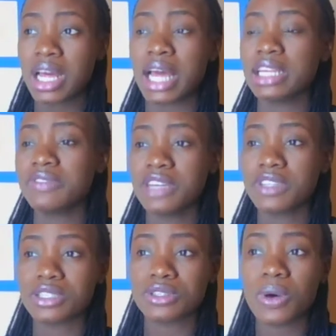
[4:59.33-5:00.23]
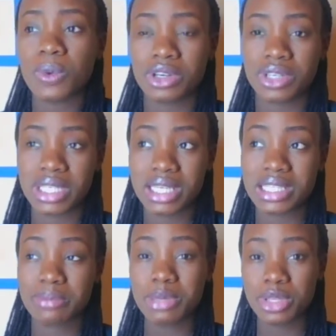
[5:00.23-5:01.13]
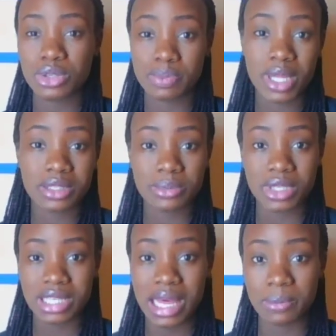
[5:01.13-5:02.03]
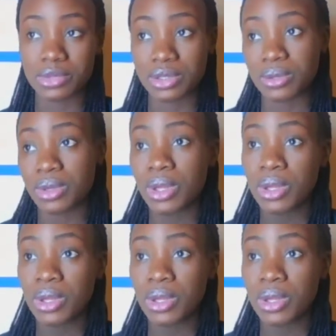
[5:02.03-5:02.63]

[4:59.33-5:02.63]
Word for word: And even if it is not work related, maybe you spend some more time, you know,